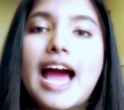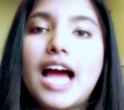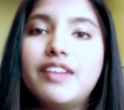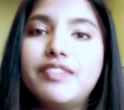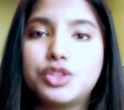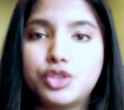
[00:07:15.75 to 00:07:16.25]

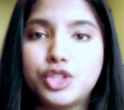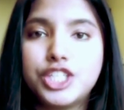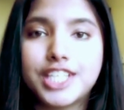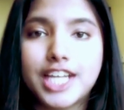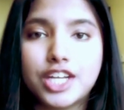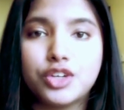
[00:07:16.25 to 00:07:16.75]
Having 3
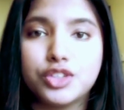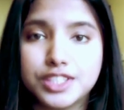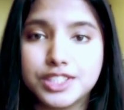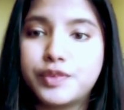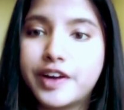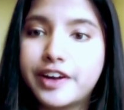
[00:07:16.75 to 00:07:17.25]
channels
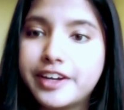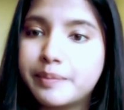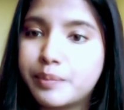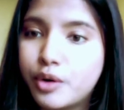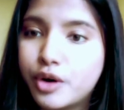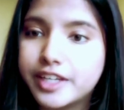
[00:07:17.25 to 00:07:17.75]
is very
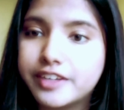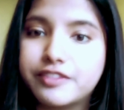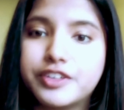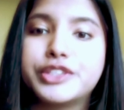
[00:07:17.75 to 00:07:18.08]
important